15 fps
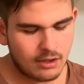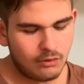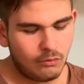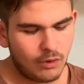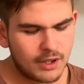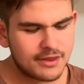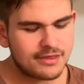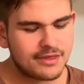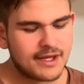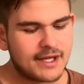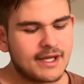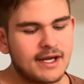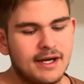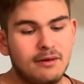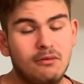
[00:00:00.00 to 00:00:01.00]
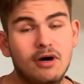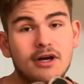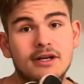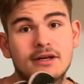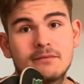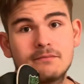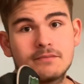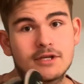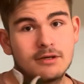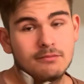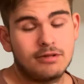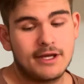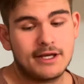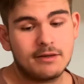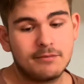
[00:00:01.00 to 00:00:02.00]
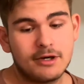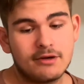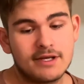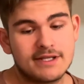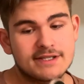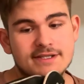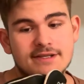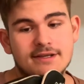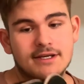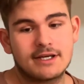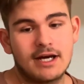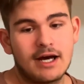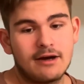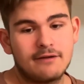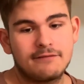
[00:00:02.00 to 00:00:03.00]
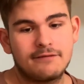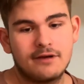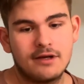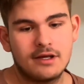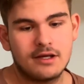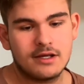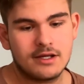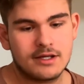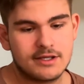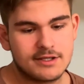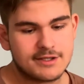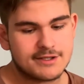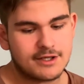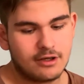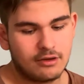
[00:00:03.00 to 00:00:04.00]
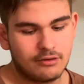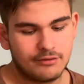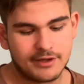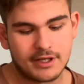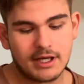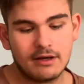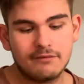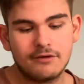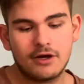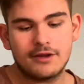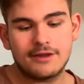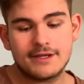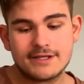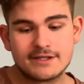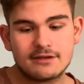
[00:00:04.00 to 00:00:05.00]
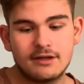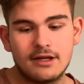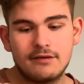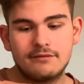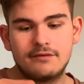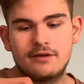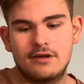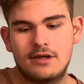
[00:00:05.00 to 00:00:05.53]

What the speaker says: One thing I want to complain about is the cuff. So the cuff on this glove,